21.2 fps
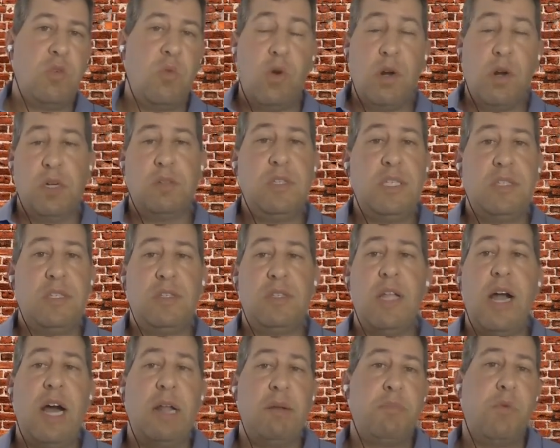or at least
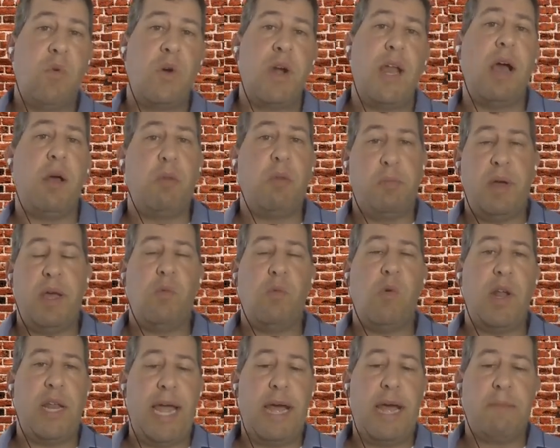not borne out by
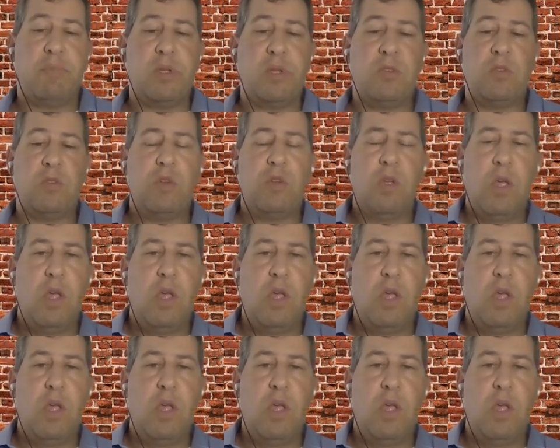what happens.